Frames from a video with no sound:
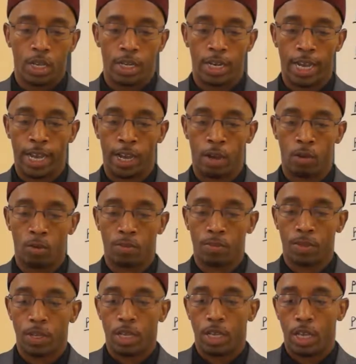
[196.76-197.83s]
Now,
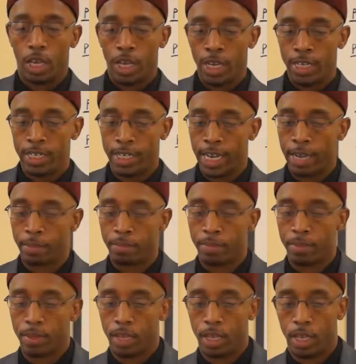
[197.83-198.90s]
in
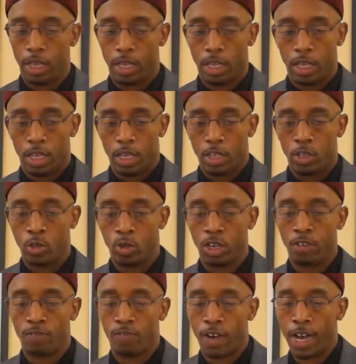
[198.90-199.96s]
depth, you
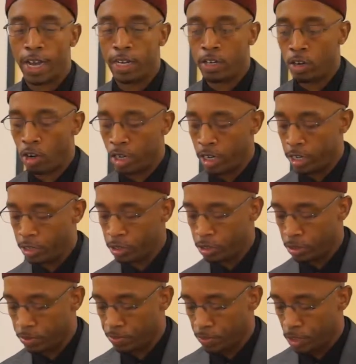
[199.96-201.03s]
can find in our
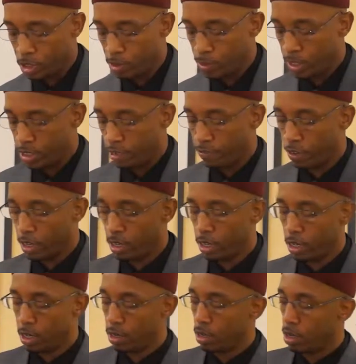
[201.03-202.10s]
literature,
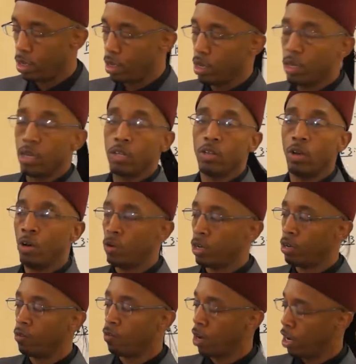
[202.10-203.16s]
specifically the Holy
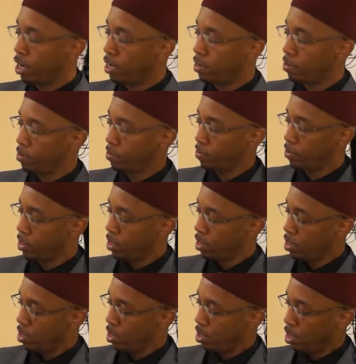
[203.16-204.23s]
Quran
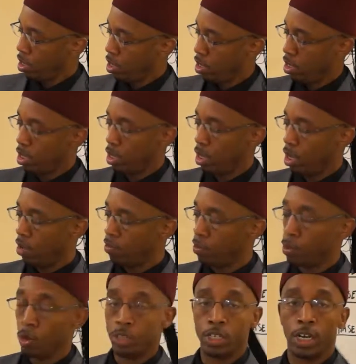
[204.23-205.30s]
of the
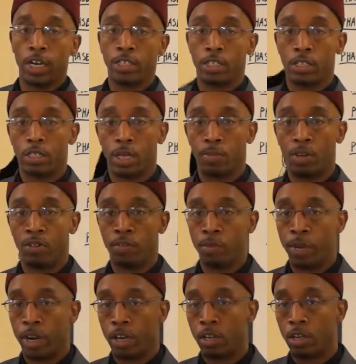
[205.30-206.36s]
Moorish Science Temple of
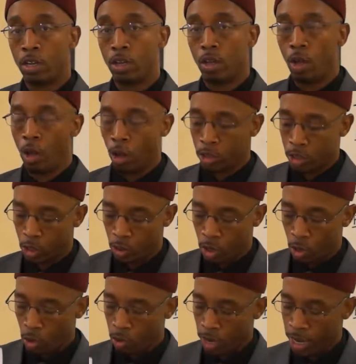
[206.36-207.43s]
America, also
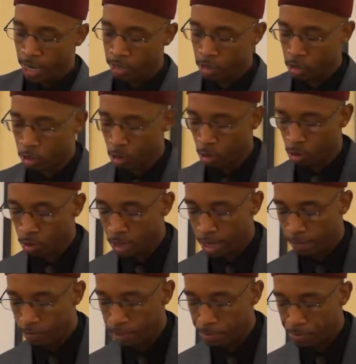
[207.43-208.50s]
known as the Circle
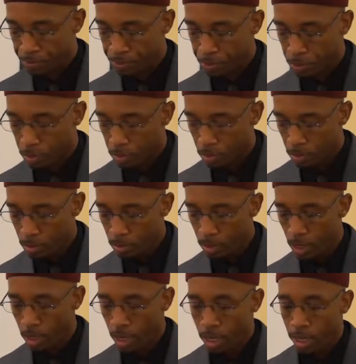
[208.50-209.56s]
7,
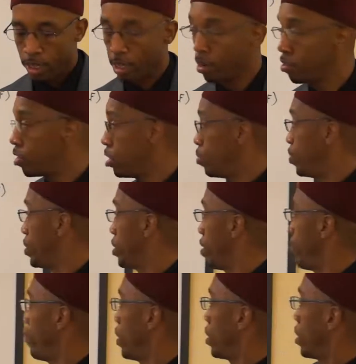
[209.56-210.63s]
there's a
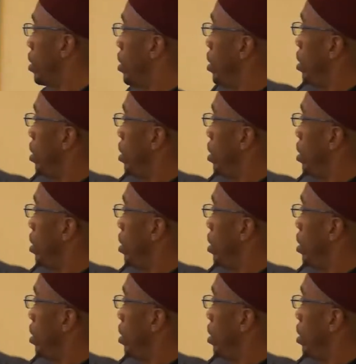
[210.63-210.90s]
specific